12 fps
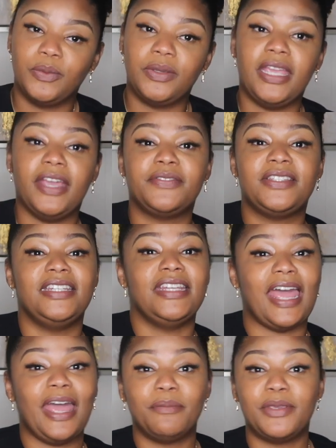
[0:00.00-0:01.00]
We have to
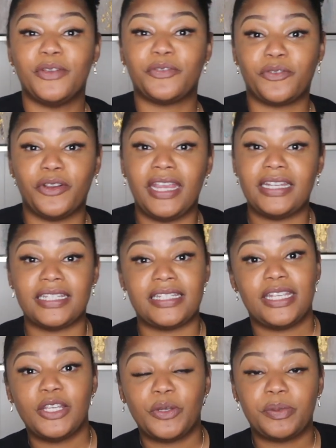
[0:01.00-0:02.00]
not be afraid to
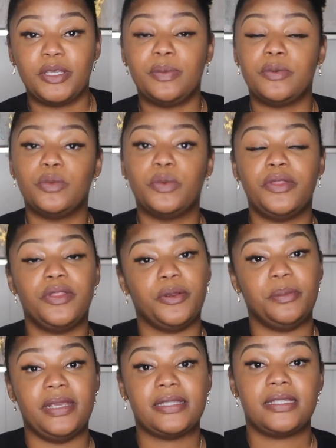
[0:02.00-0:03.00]
tell people when
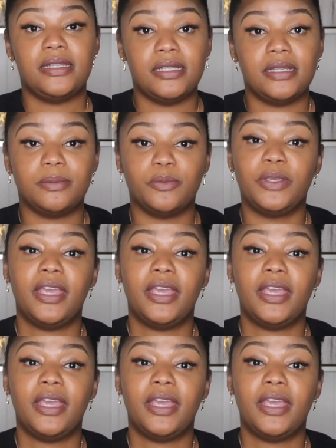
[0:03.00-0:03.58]
they're messing up.